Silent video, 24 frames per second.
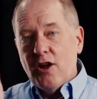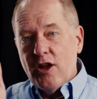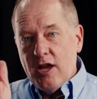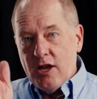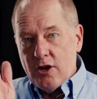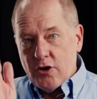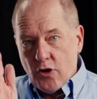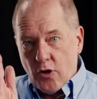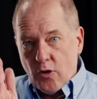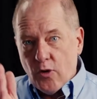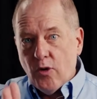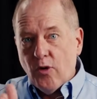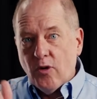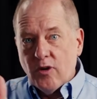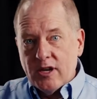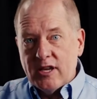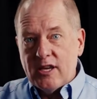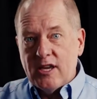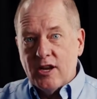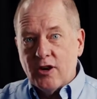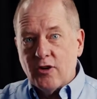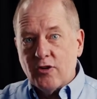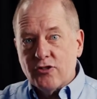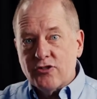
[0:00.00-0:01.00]
in early
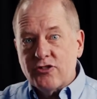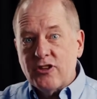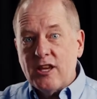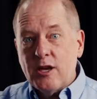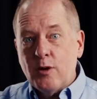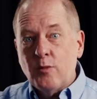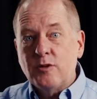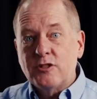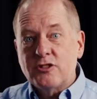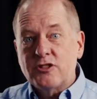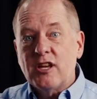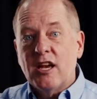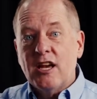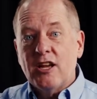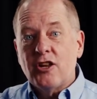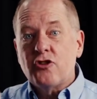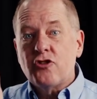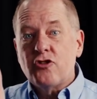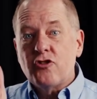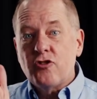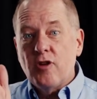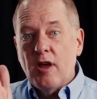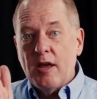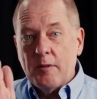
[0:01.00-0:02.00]
years, it was
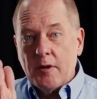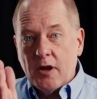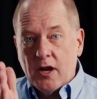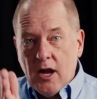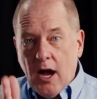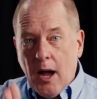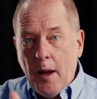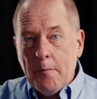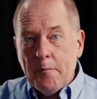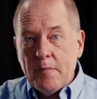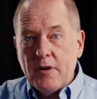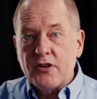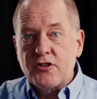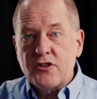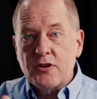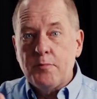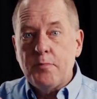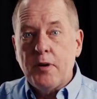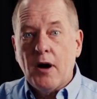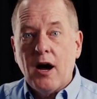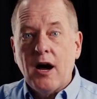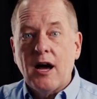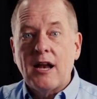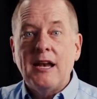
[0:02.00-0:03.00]
incumbent
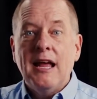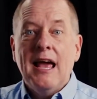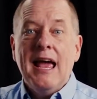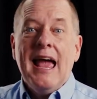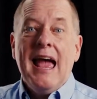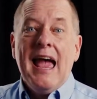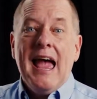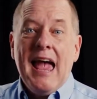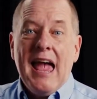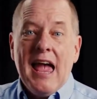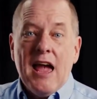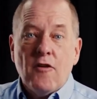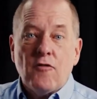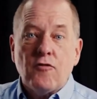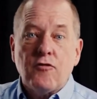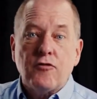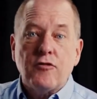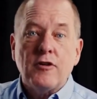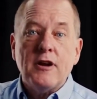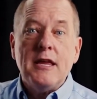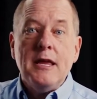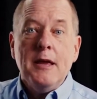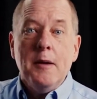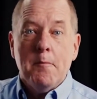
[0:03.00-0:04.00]
upon
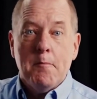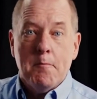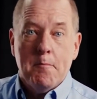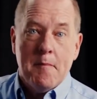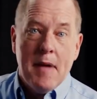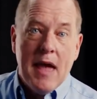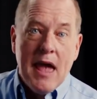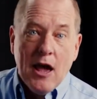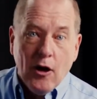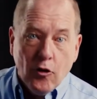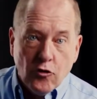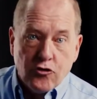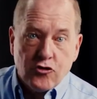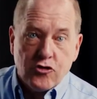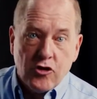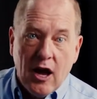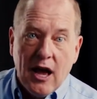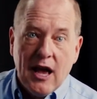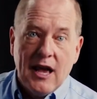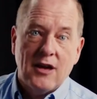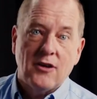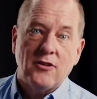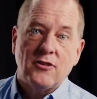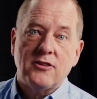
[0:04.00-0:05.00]
every male
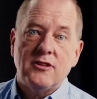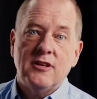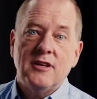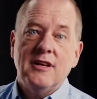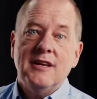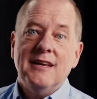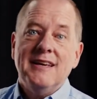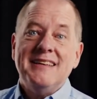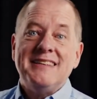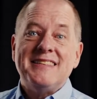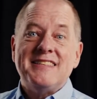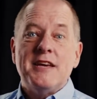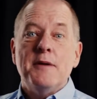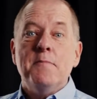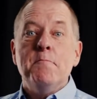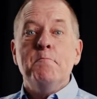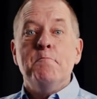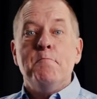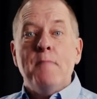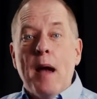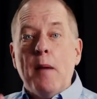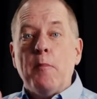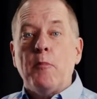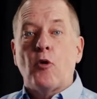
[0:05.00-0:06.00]
child to
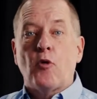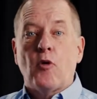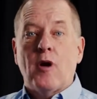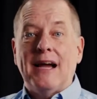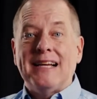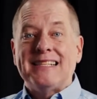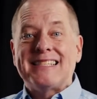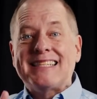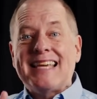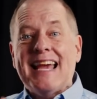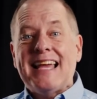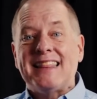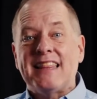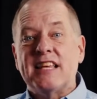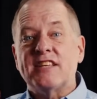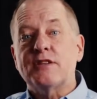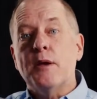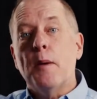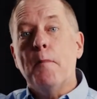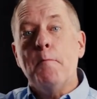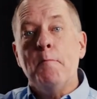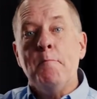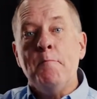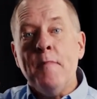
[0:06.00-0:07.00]
memorize, get this,
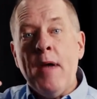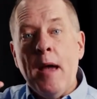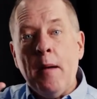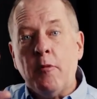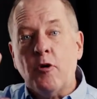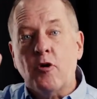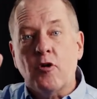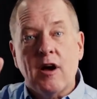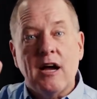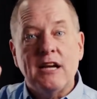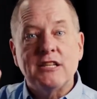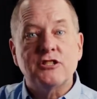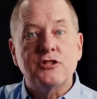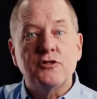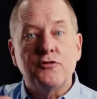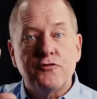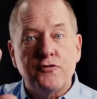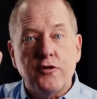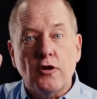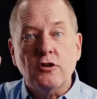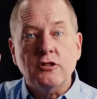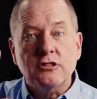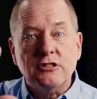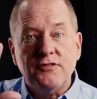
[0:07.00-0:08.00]
memorize the
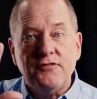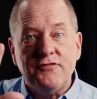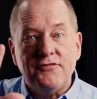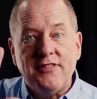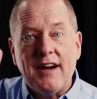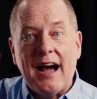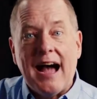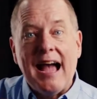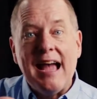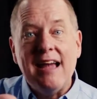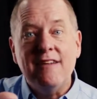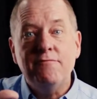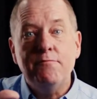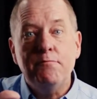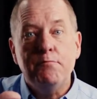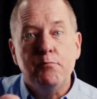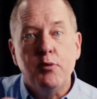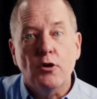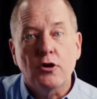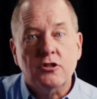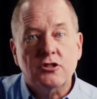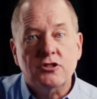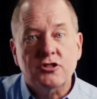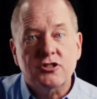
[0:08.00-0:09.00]
first five
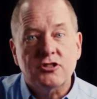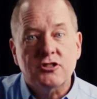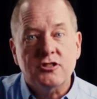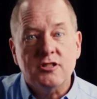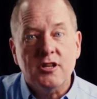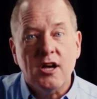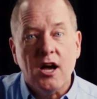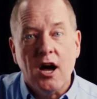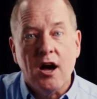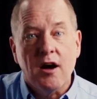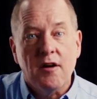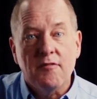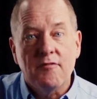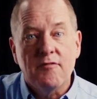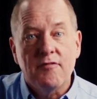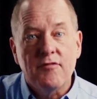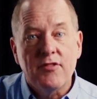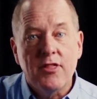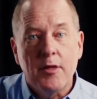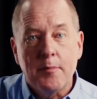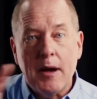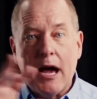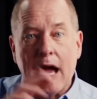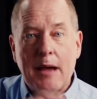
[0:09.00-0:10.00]
books of
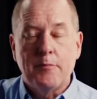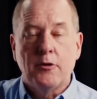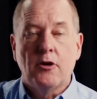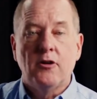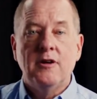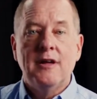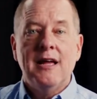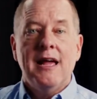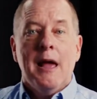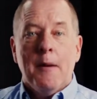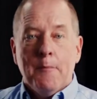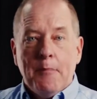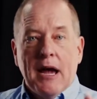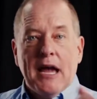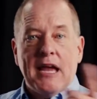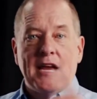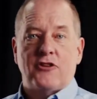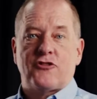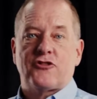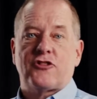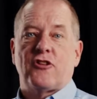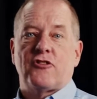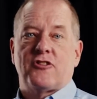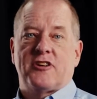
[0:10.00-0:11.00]
the Bible by
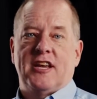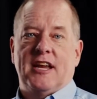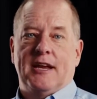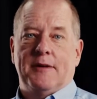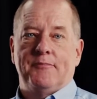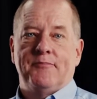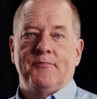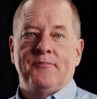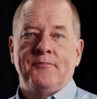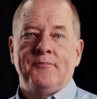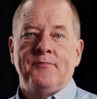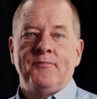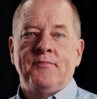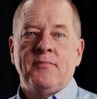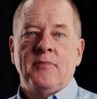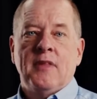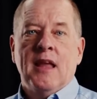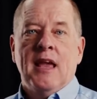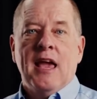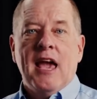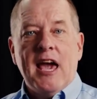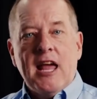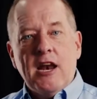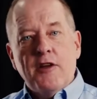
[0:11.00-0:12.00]
age 13.
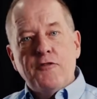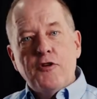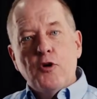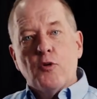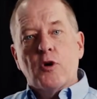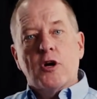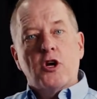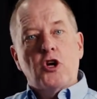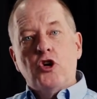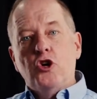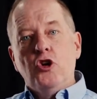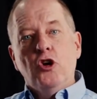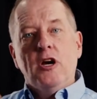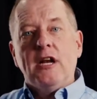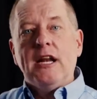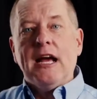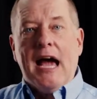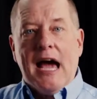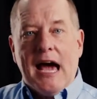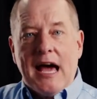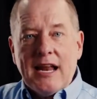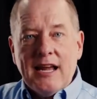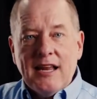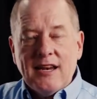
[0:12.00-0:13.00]
And if you were good
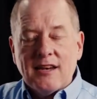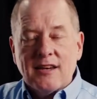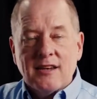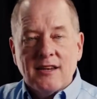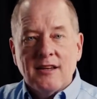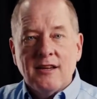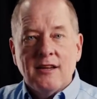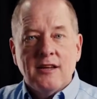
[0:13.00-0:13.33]
at it,